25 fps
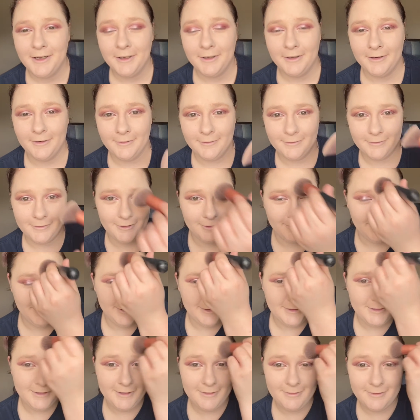oh
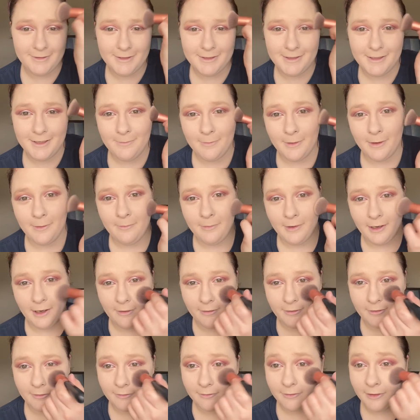goodness, you can see my
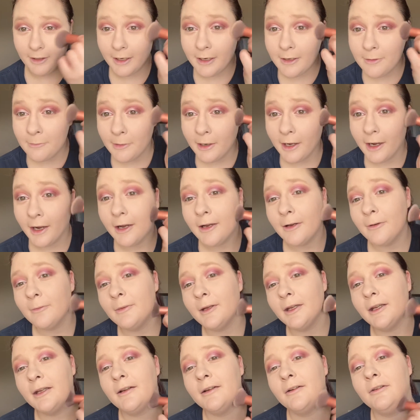powder flying behind
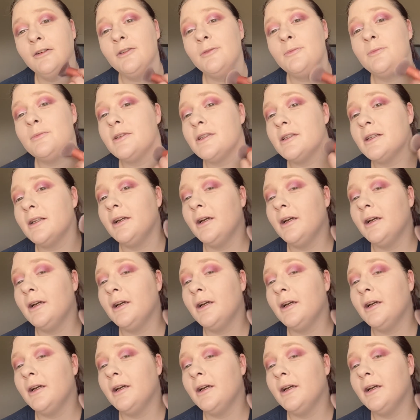me. Oops.